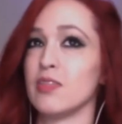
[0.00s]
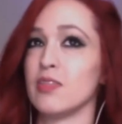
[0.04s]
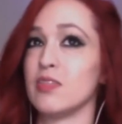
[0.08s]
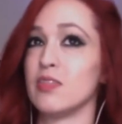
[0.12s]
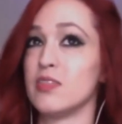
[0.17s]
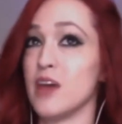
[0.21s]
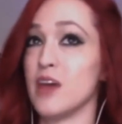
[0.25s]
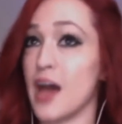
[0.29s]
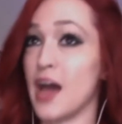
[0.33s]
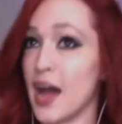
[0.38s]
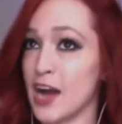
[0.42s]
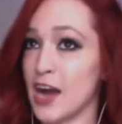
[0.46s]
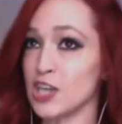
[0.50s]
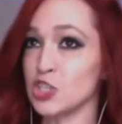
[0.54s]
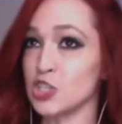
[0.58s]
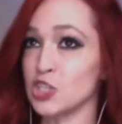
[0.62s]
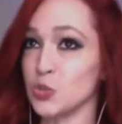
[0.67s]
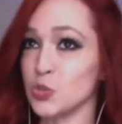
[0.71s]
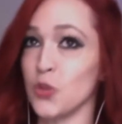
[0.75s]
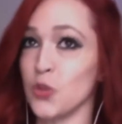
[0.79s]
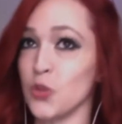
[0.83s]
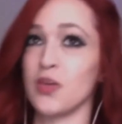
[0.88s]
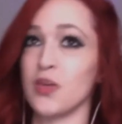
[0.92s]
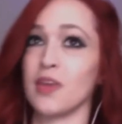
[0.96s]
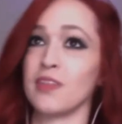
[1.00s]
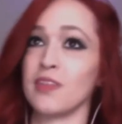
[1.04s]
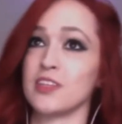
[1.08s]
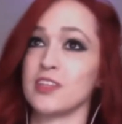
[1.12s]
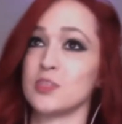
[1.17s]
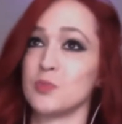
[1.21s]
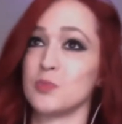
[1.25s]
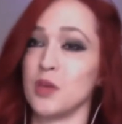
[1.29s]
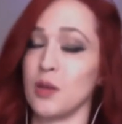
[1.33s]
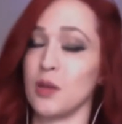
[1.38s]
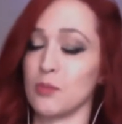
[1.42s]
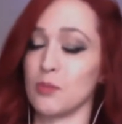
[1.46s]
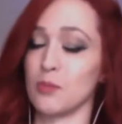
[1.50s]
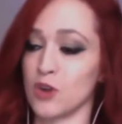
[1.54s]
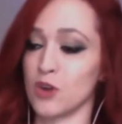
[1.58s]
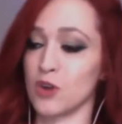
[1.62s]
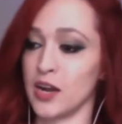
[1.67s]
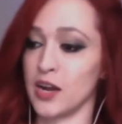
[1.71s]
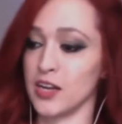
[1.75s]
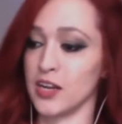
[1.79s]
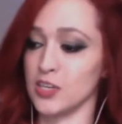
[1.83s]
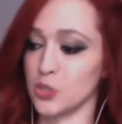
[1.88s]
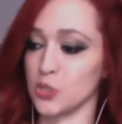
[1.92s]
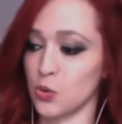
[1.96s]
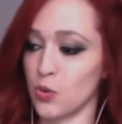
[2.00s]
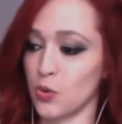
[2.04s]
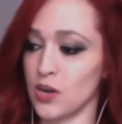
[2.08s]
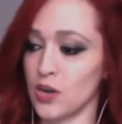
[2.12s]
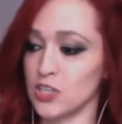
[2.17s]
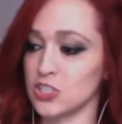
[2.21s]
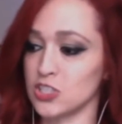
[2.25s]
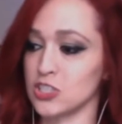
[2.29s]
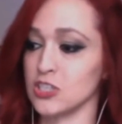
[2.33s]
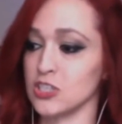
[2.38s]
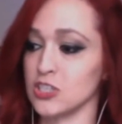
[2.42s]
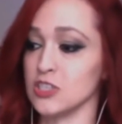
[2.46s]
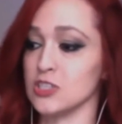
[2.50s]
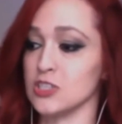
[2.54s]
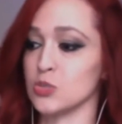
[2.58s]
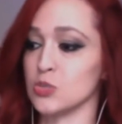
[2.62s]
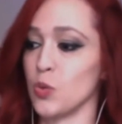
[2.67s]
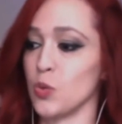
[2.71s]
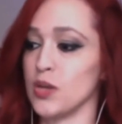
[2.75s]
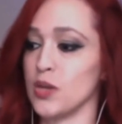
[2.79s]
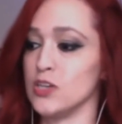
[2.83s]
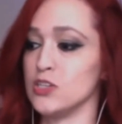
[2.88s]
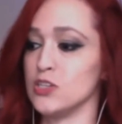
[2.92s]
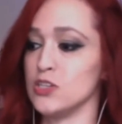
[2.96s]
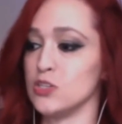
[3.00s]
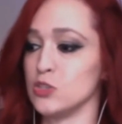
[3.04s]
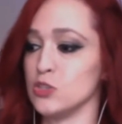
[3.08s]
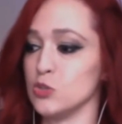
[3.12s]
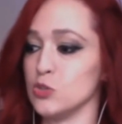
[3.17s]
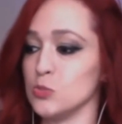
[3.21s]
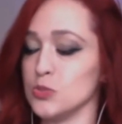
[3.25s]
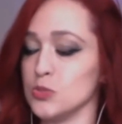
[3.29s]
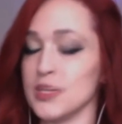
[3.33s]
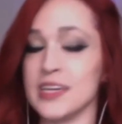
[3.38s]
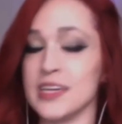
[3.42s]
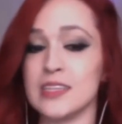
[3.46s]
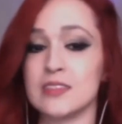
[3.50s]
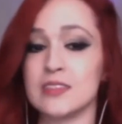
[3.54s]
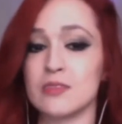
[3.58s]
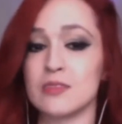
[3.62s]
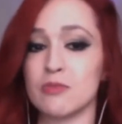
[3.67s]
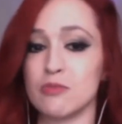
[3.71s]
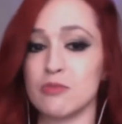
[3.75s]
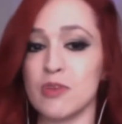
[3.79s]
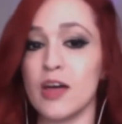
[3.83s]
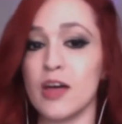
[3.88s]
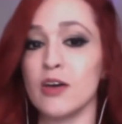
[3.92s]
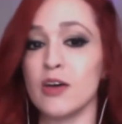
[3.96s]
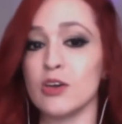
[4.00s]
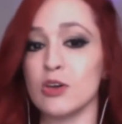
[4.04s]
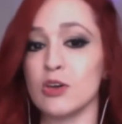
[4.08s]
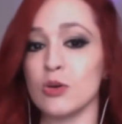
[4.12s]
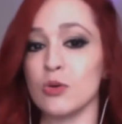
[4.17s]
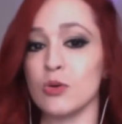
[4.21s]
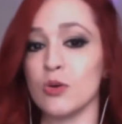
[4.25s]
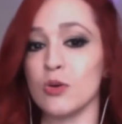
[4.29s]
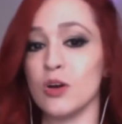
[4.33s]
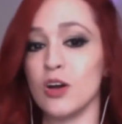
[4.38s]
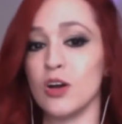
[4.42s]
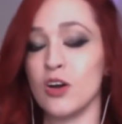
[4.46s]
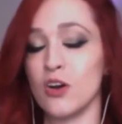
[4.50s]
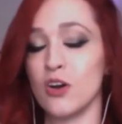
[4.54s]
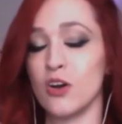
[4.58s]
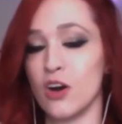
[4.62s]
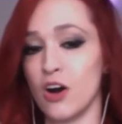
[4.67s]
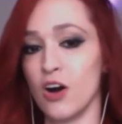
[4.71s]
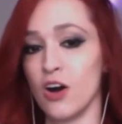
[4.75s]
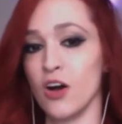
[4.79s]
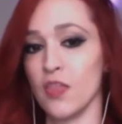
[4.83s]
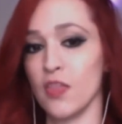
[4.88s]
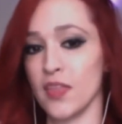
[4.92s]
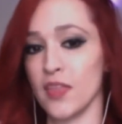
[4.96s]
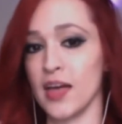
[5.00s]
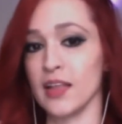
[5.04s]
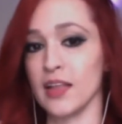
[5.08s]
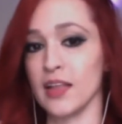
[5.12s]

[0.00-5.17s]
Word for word: The actual thing that's being brought into question is when do you place value on that